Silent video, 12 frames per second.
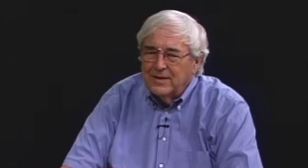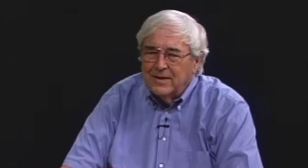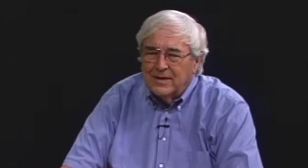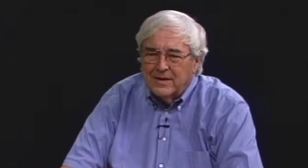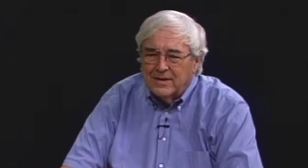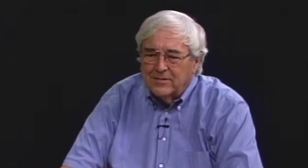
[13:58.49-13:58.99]

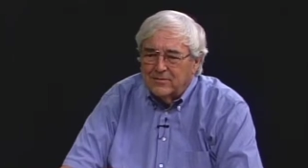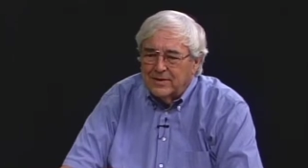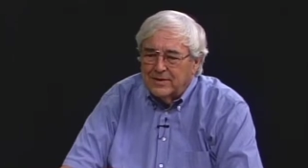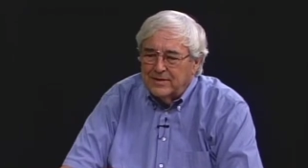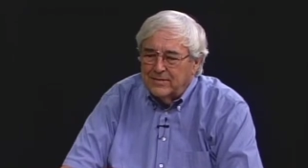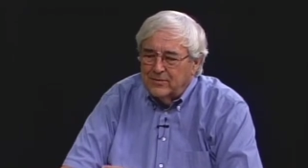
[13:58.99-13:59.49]
uh,
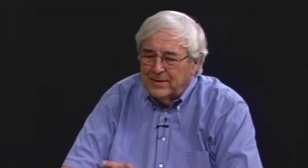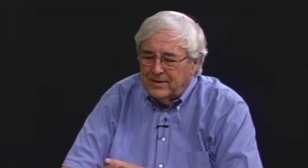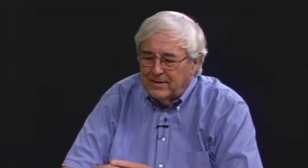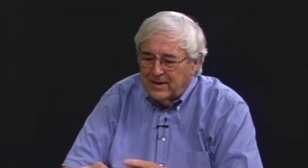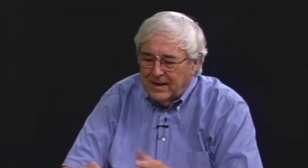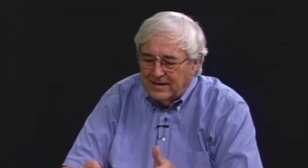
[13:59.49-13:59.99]
we we
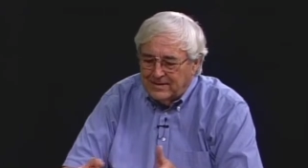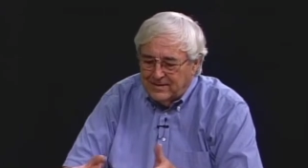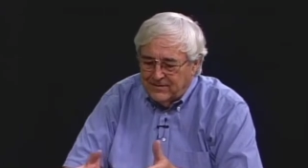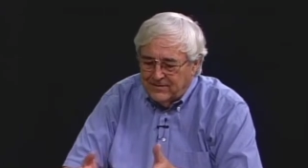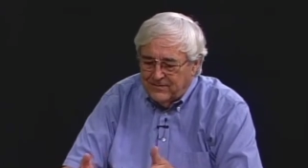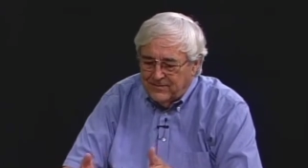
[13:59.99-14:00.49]

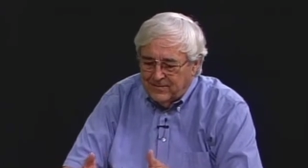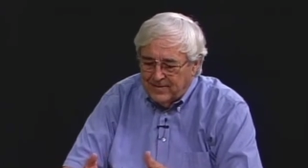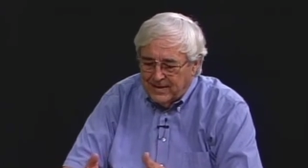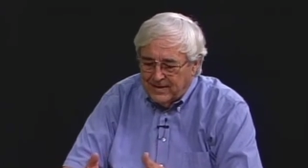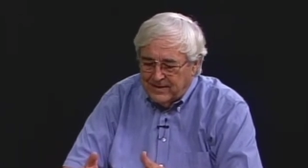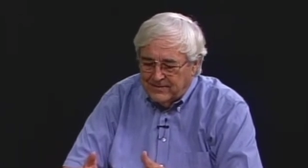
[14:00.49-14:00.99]
collected from
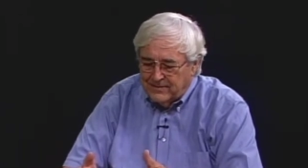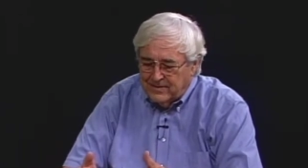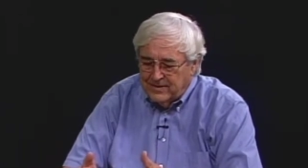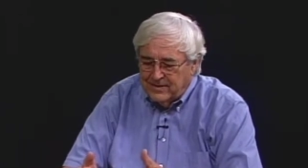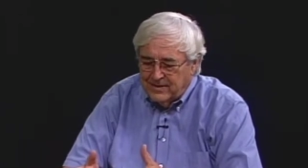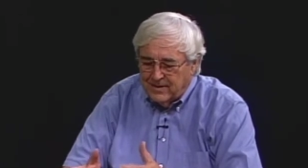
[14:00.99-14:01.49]
my cousin
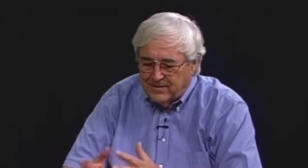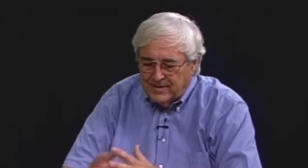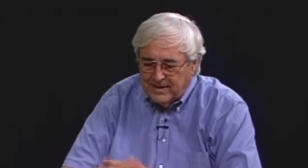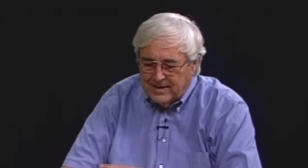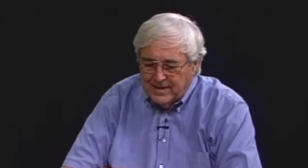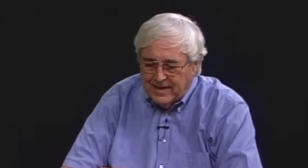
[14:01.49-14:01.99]
Theodore when
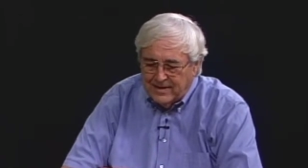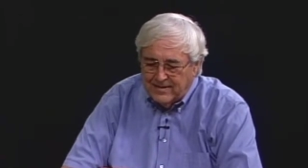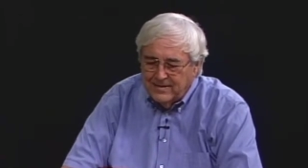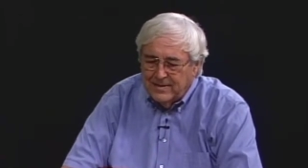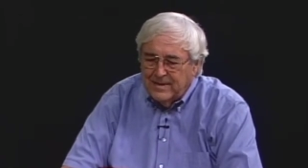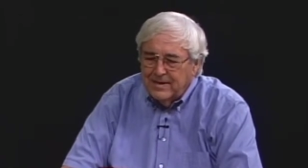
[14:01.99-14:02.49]
he died.
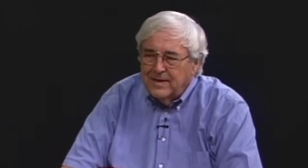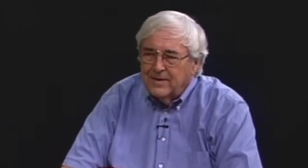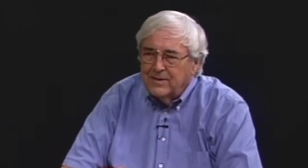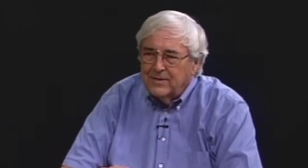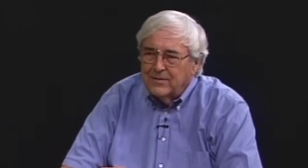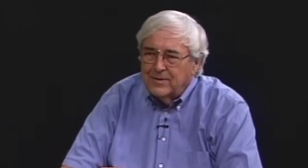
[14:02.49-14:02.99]

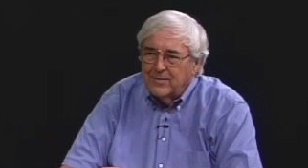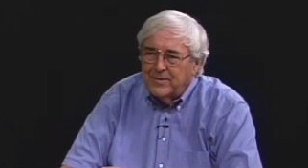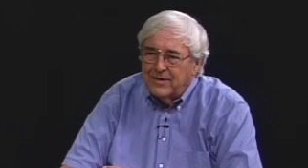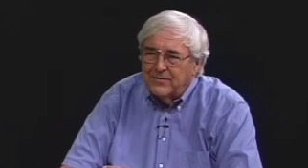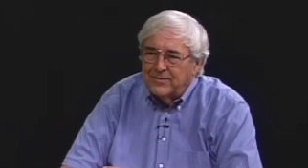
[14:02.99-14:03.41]
There were about